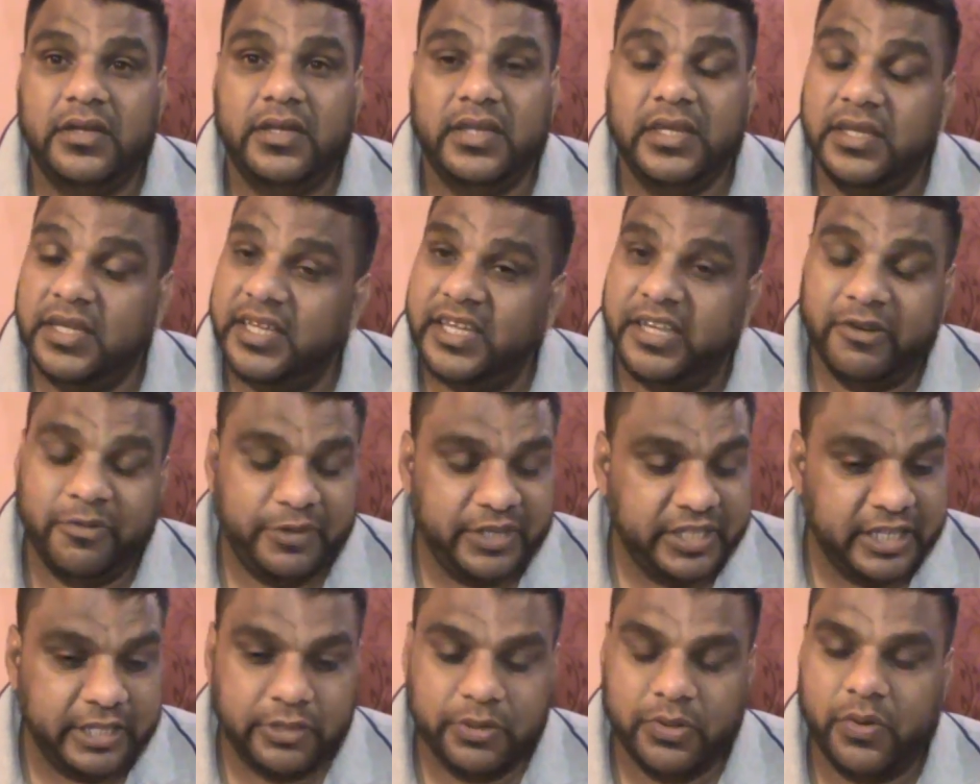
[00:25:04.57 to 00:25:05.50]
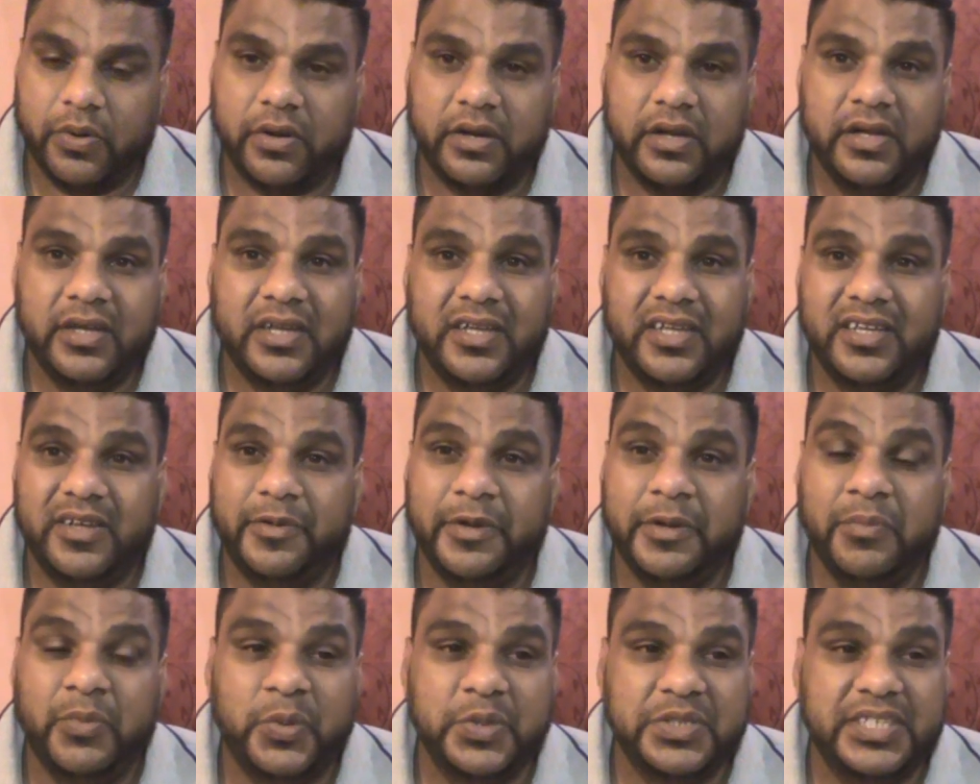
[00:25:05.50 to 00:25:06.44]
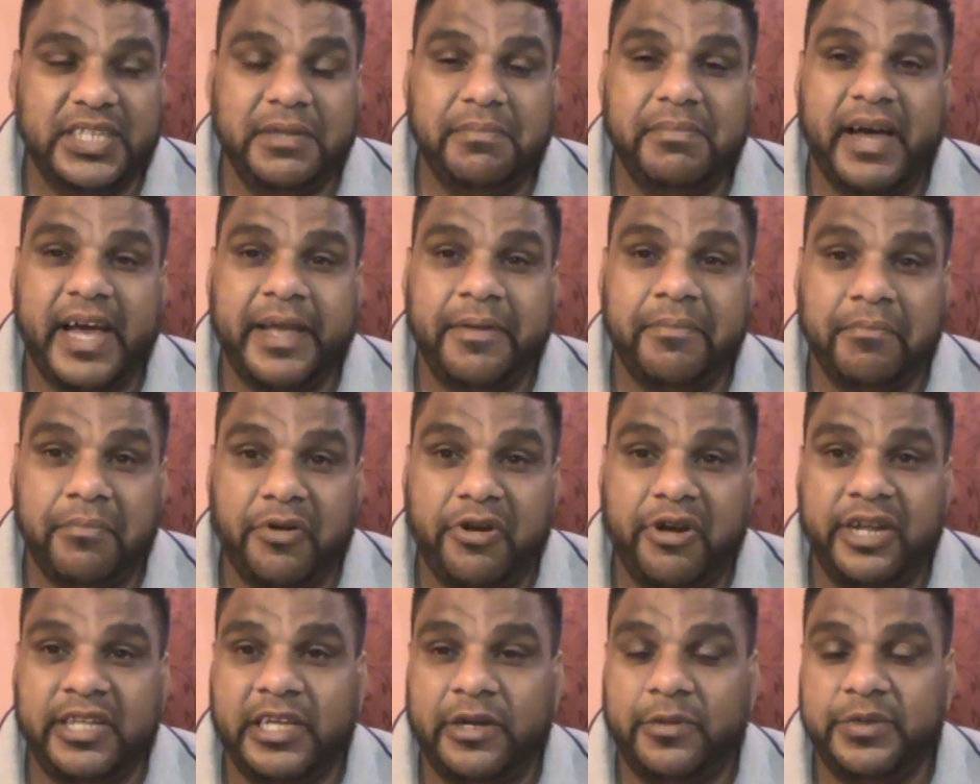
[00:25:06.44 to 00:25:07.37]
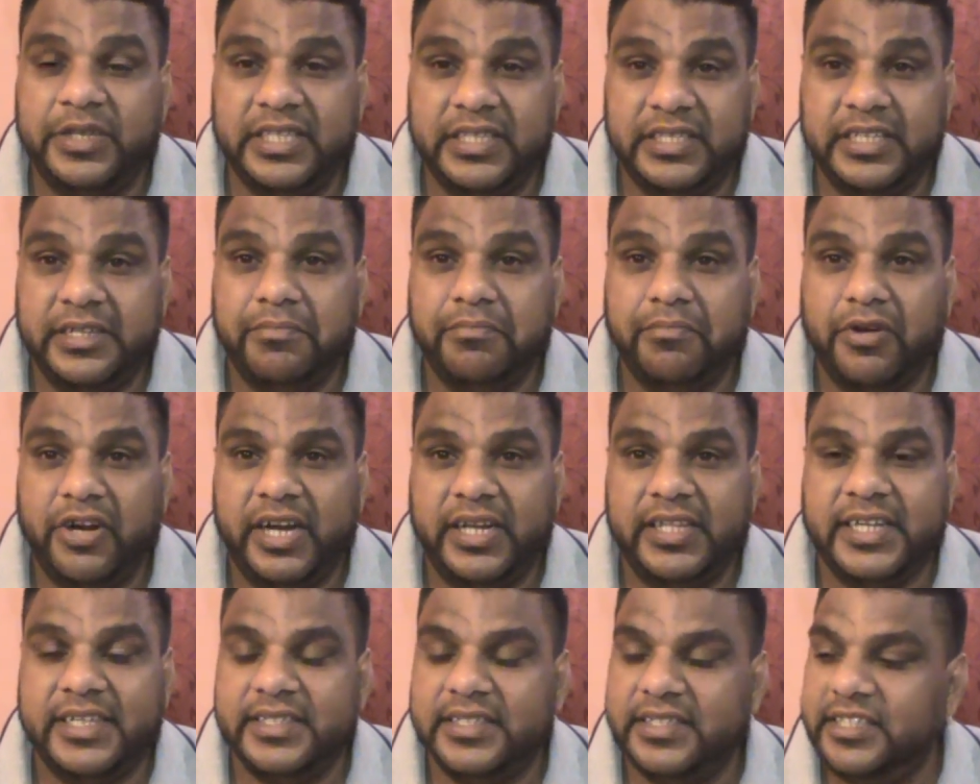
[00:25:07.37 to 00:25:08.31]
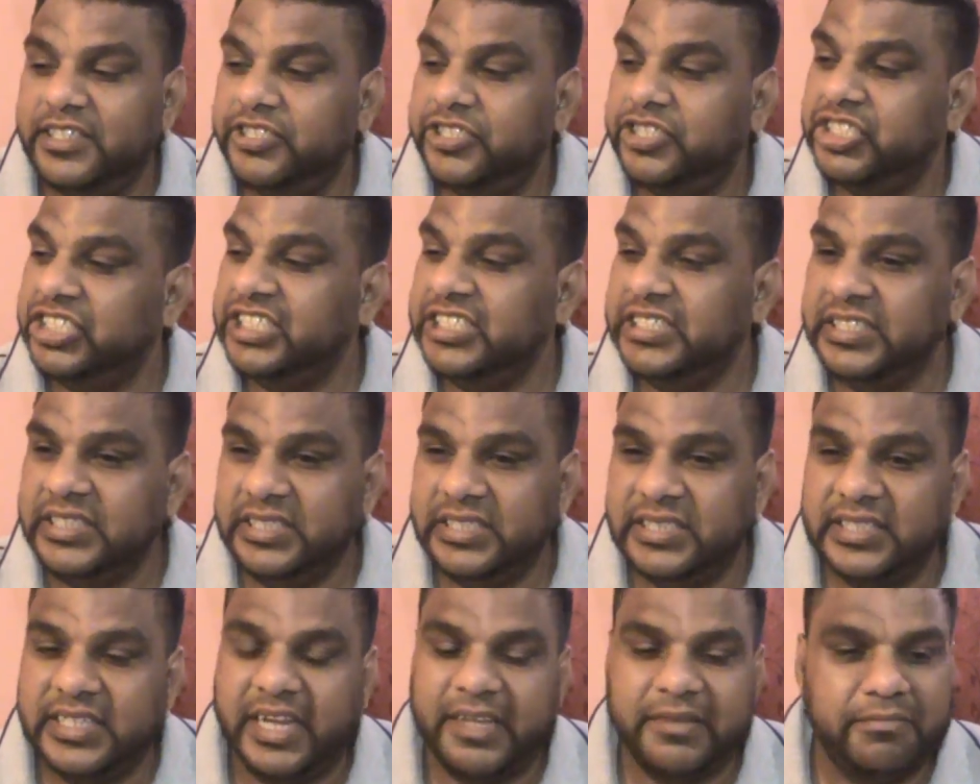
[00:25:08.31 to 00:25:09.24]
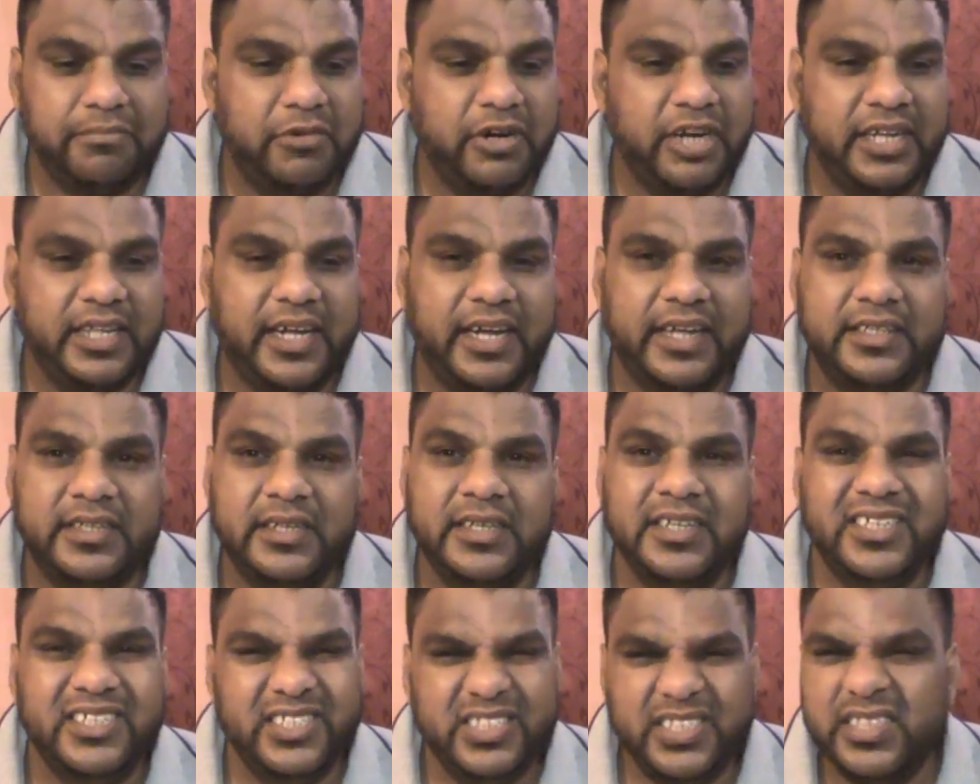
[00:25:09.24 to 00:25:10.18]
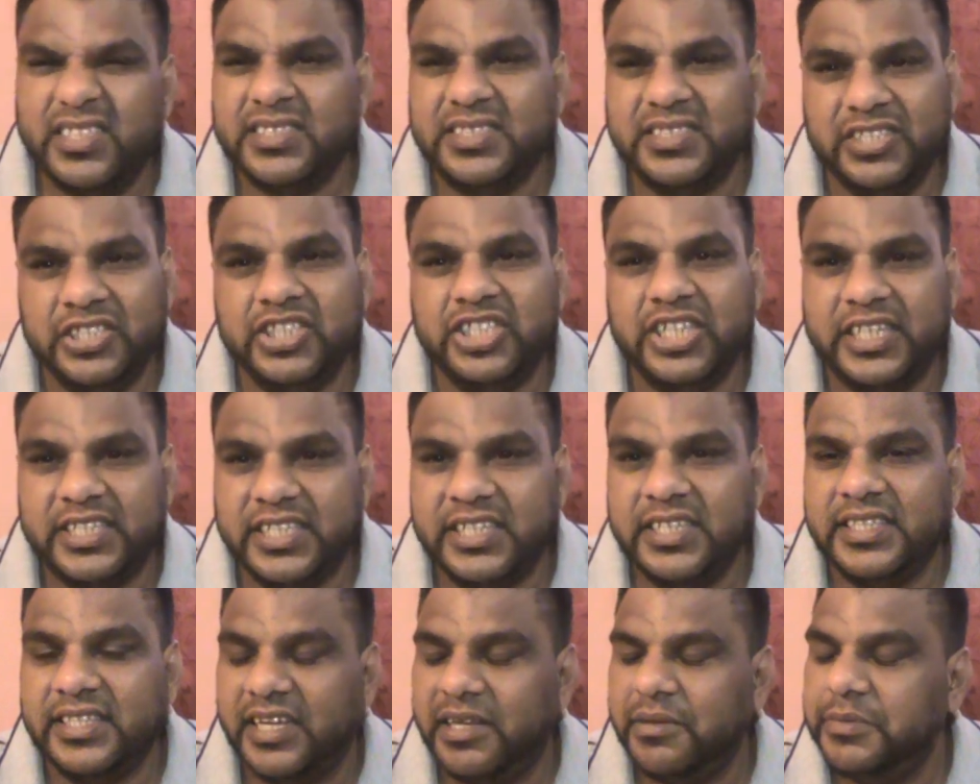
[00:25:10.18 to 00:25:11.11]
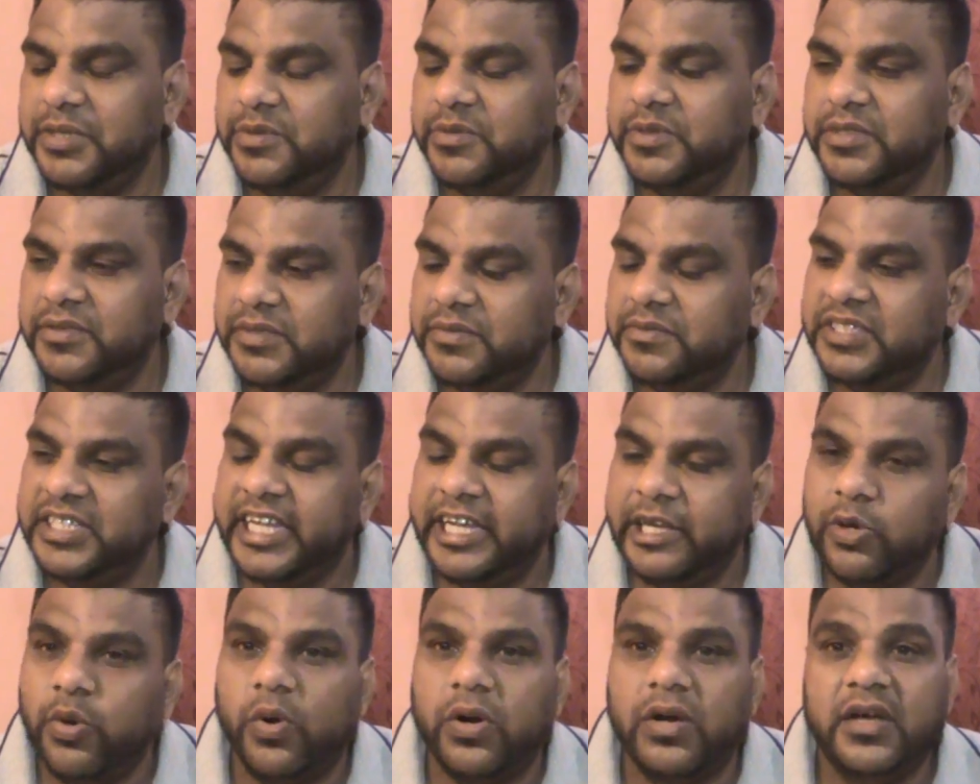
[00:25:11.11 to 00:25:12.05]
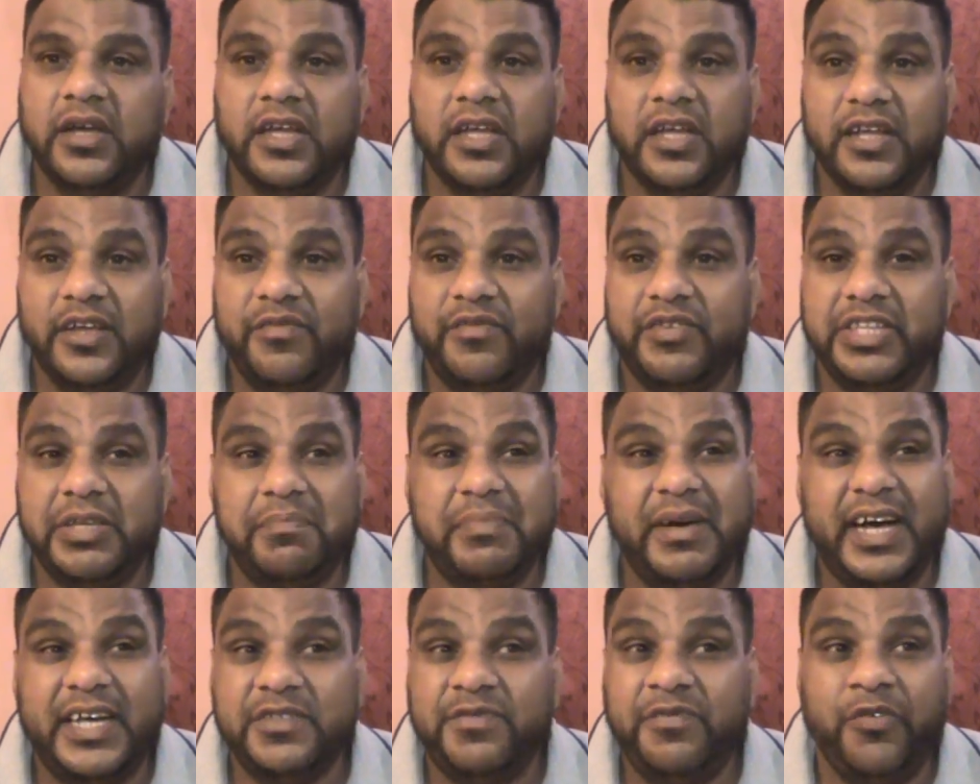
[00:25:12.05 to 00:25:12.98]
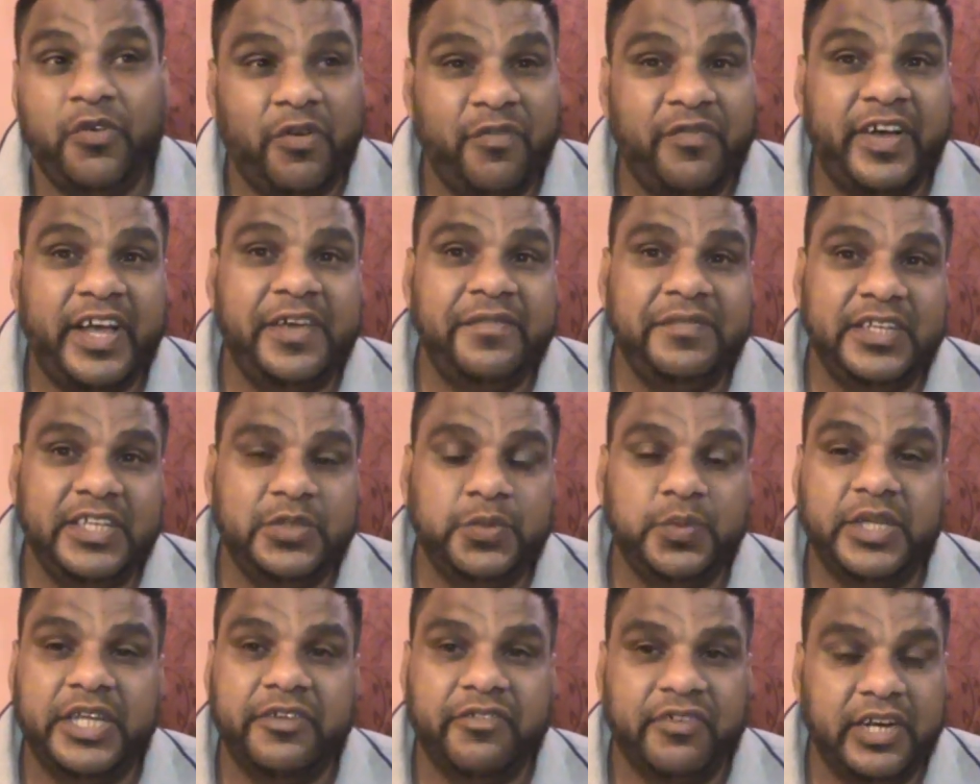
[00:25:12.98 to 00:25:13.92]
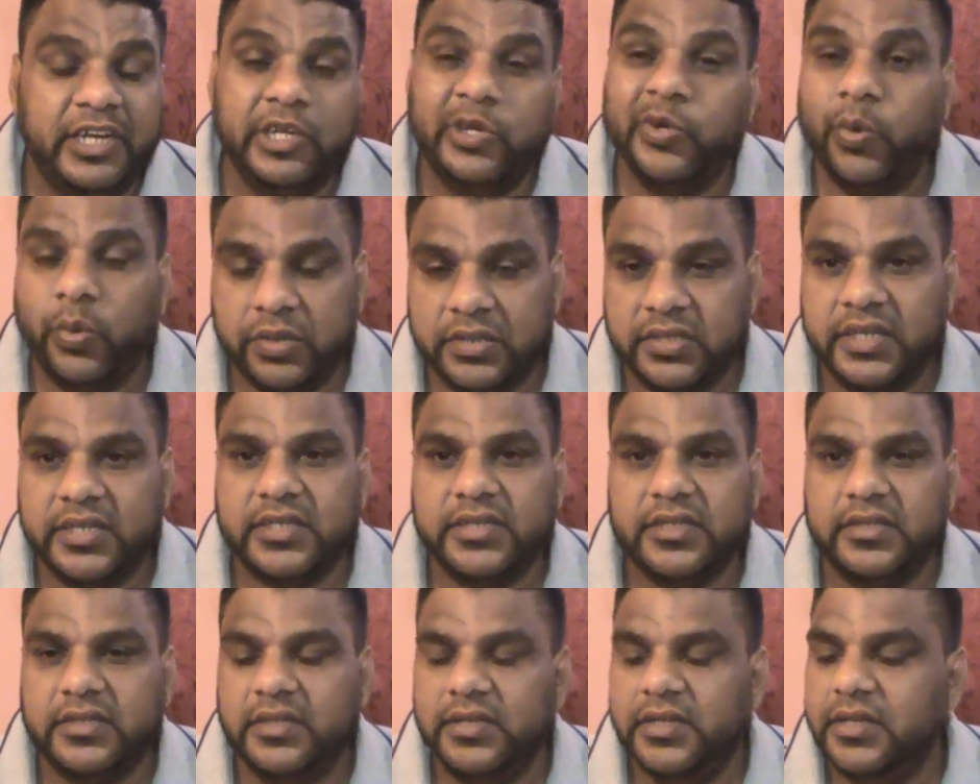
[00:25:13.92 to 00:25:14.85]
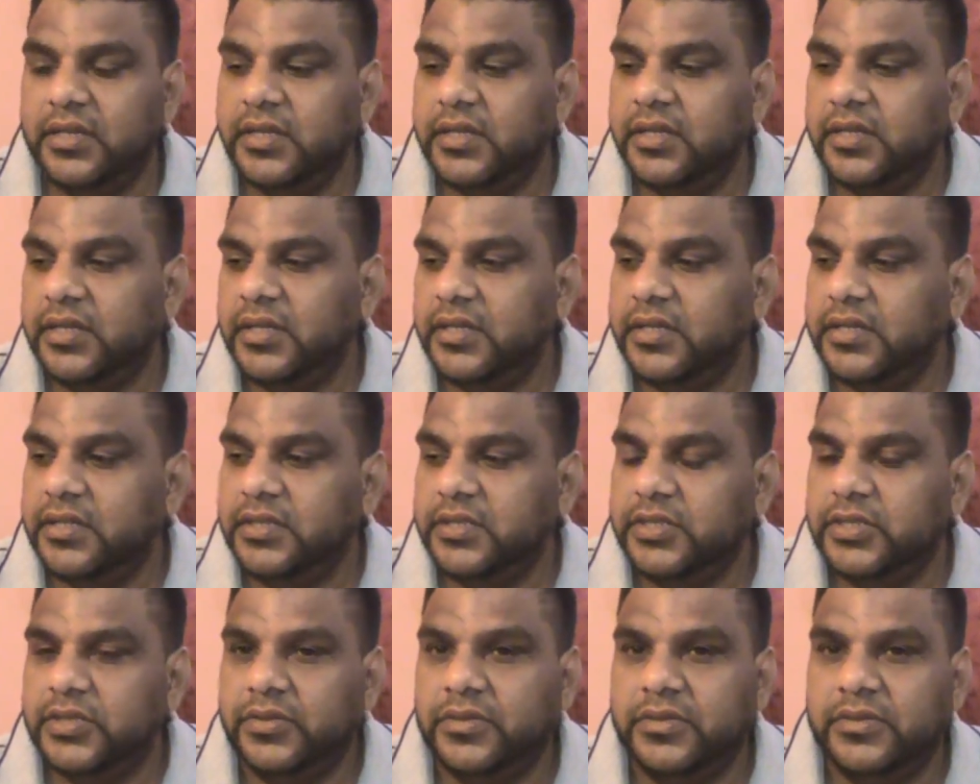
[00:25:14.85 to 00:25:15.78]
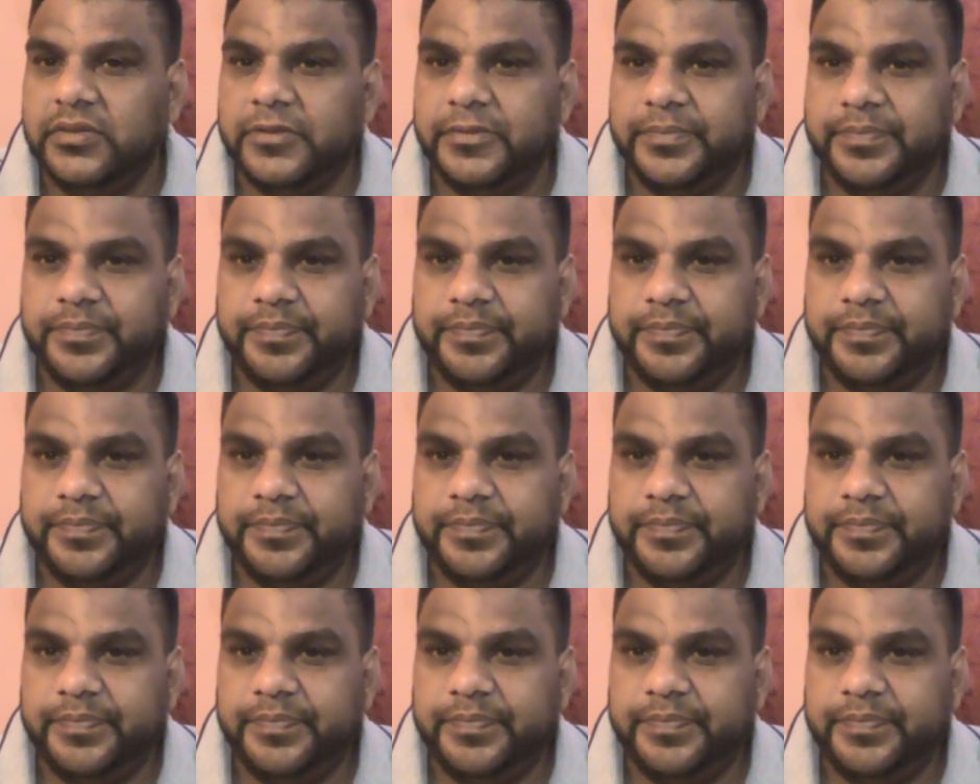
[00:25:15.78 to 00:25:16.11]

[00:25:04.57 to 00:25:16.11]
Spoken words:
Yeah, we didn't cook. We mostly buying bread and we eating bread and cheese and bread and sausage and things now, but we ain't cook. For the past 4 or 5 days we didn't really cook nothing. So